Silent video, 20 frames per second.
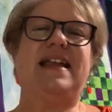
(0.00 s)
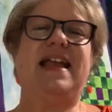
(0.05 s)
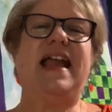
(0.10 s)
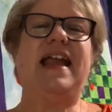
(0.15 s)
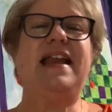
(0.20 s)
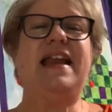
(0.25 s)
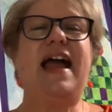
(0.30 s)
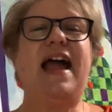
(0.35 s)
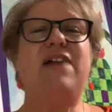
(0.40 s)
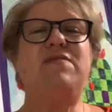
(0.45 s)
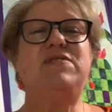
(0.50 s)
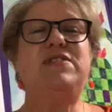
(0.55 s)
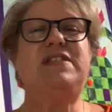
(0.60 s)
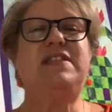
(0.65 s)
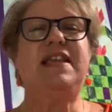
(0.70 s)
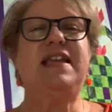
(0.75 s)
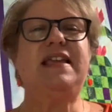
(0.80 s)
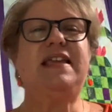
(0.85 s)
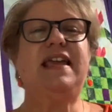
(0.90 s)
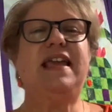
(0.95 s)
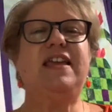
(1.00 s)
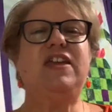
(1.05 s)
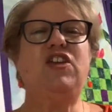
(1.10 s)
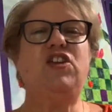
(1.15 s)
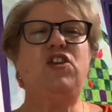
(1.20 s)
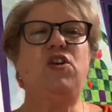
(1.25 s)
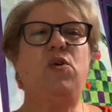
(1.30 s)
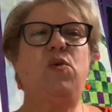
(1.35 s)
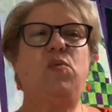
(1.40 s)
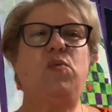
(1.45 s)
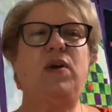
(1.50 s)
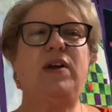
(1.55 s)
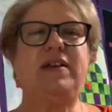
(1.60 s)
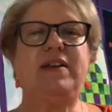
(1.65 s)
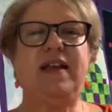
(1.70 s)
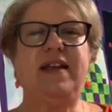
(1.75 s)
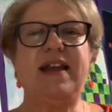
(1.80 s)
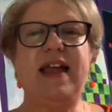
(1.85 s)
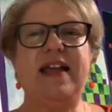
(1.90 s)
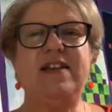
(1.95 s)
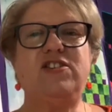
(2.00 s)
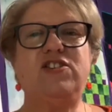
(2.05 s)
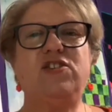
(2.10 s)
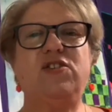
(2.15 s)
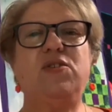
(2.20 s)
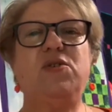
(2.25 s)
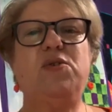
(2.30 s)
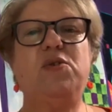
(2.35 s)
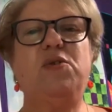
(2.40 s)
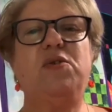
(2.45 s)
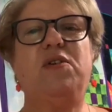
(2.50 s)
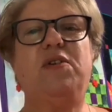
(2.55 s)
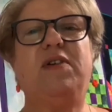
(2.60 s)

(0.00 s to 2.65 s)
And I was thinking, what can I do,